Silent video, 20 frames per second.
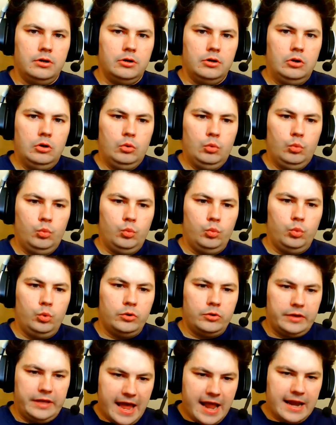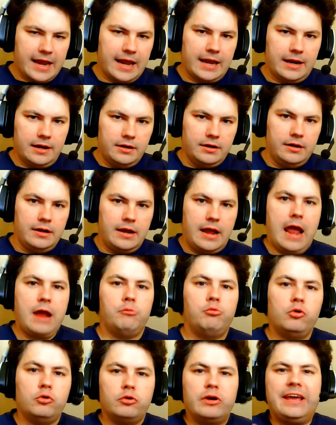will get it and
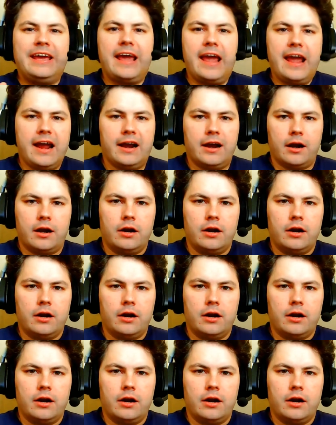will care.